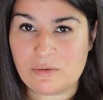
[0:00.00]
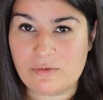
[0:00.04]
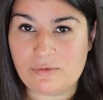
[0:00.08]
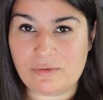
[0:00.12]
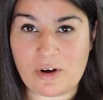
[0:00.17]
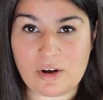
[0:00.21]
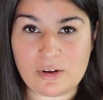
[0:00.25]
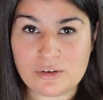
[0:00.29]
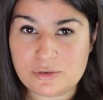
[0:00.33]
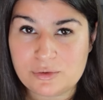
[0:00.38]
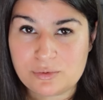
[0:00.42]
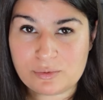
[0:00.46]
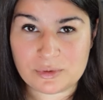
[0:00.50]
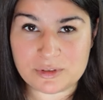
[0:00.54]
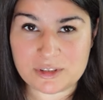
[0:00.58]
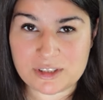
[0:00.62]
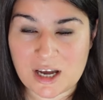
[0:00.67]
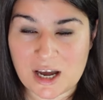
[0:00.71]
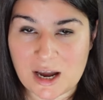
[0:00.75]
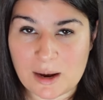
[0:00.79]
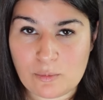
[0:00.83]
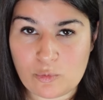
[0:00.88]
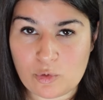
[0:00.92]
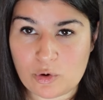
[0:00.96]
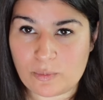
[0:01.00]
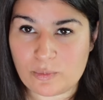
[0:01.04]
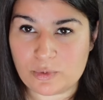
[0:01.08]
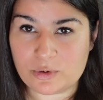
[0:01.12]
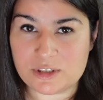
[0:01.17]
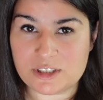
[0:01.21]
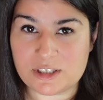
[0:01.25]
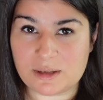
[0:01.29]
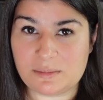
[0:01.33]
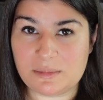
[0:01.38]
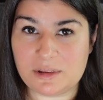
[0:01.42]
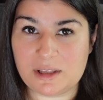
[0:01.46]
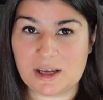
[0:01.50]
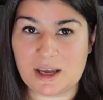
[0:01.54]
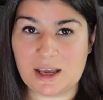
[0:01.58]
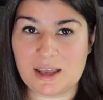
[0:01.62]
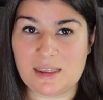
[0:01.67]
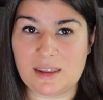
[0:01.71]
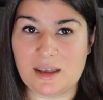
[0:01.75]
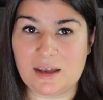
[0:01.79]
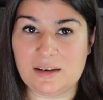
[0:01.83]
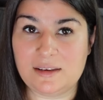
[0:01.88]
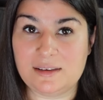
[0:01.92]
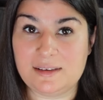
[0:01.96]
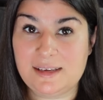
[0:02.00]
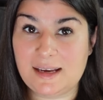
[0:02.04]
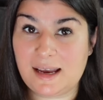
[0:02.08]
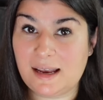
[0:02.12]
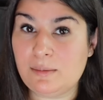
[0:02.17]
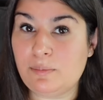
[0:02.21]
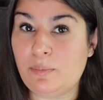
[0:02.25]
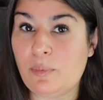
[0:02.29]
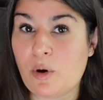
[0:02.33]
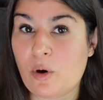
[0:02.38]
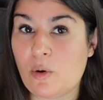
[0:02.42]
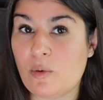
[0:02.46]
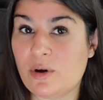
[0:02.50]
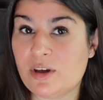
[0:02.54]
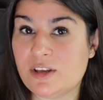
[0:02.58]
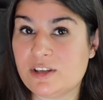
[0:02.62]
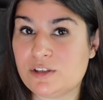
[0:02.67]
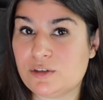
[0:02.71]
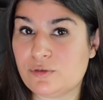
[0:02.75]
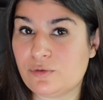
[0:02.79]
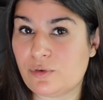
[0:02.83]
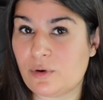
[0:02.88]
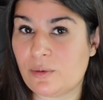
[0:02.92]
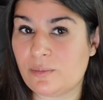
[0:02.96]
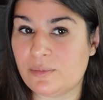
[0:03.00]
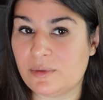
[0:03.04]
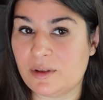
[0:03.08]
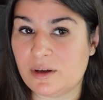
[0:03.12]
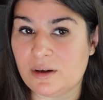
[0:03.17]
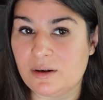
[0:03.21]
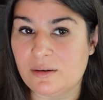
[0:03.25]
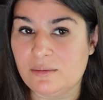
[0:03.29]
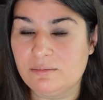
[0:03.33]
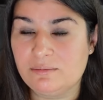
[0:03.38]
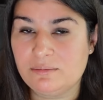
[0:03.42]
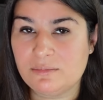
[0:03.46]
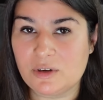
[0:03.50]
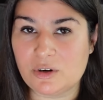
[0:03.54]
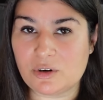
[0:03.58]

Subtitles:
falls through a time warp or something, and then dead poets from the